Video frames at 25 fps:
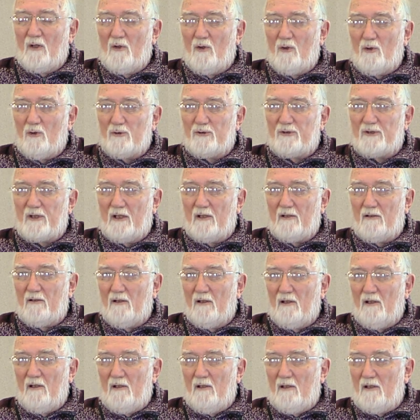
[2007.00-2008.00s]
who said,
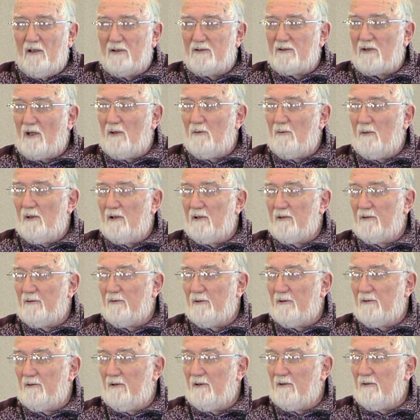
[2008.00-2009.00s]
it's all well and
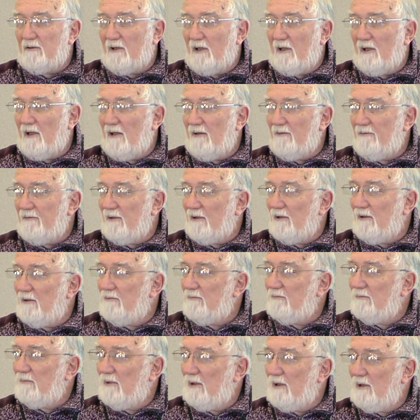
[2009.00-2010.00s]
good that they have a
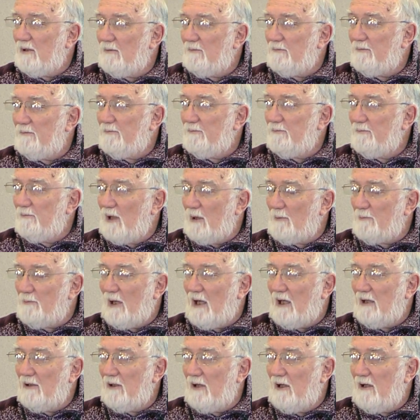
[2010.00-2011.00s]

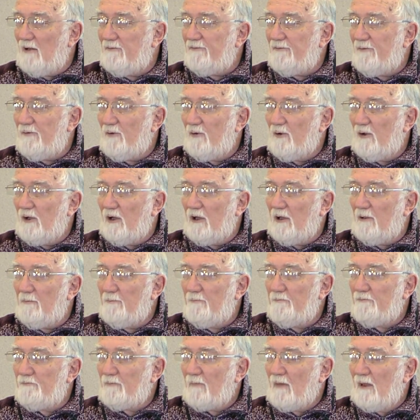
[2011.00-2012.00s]
bylaw for
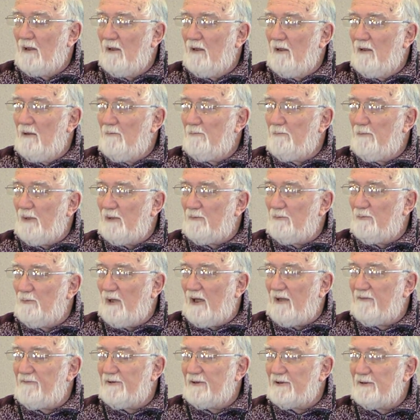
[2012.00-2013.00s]
bed and
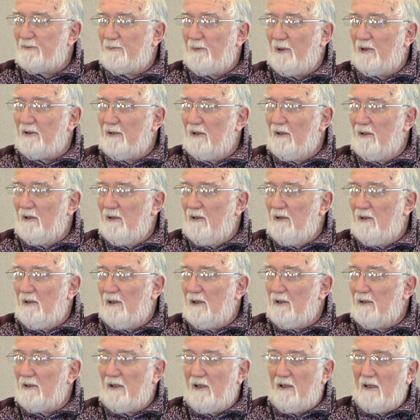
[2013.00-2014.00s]
breakfast, but
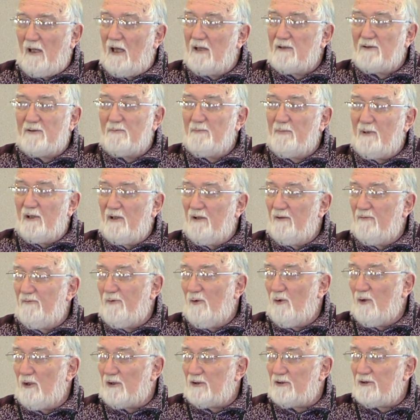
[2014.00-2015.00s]
it hasn't been
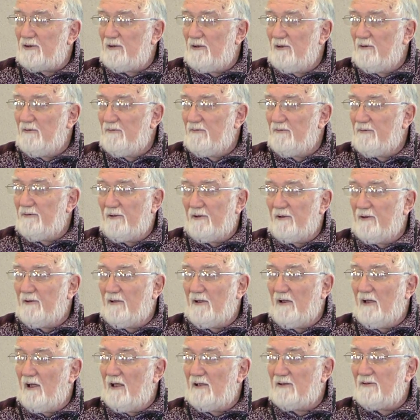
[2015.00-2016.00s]
enforced for
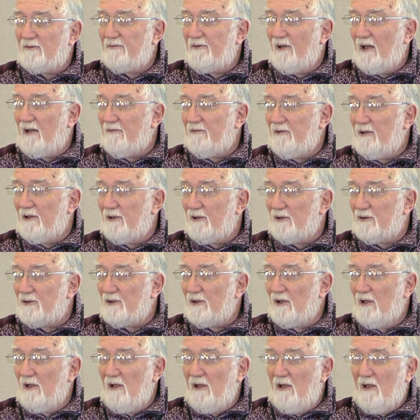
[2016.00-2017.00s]
the last 5 years.
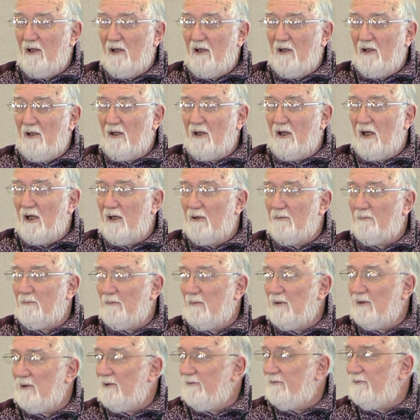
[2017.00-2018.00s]

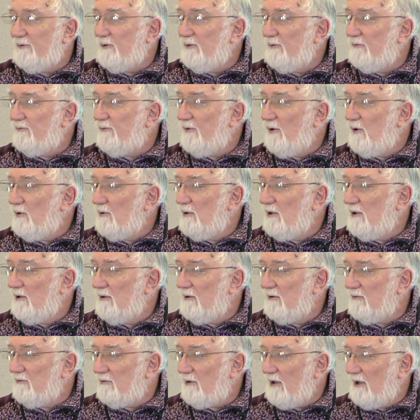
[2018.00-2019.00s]
If you phone
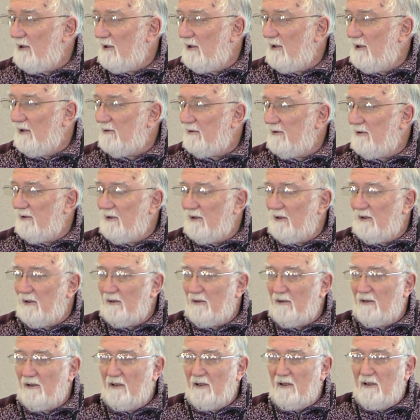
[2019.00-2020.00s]
and try to get the